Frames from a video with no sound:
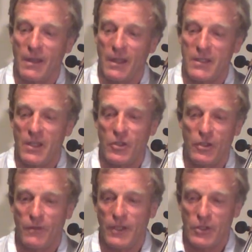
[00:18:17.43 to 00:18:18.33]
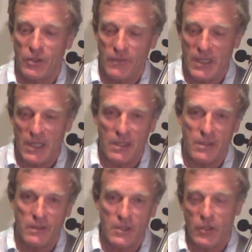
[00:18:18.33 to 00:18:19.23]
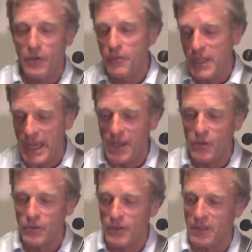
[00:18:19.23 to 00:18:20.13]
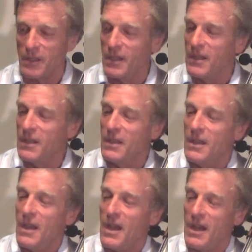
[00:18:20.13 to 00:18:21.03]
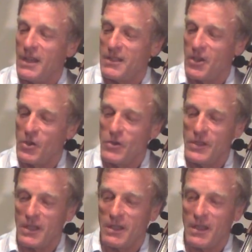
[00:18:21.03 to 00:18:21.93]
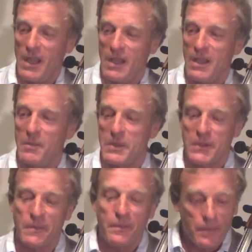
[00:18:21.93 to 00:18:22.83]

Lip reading: extension and flexion of the knees. And so for the ankles and toes and hips,